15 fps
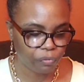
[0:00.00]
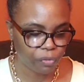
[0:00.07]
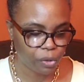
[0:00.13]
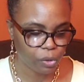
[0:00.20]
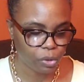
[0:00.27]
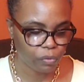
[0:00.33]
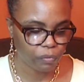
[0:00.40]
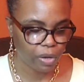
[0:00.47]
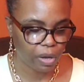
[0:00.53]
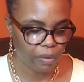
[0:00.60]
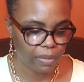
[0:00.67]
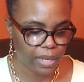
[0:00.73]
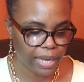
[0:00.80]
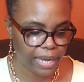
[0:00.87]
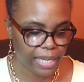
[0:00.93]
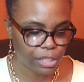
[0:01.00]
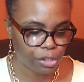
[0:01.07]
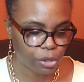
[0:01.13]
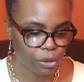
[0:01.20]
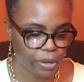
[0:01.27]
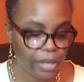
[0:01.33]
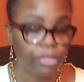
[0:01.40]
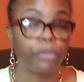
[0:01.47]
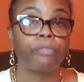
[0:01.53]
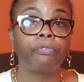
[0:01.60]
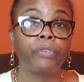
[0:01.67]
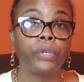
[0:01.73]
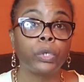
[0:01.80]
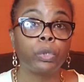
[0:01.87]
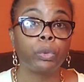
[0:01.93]
First of all, they asked her at the
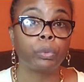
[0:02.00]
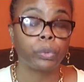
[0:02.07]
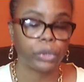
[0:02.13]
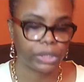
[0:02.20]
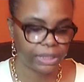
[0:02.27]
funeral.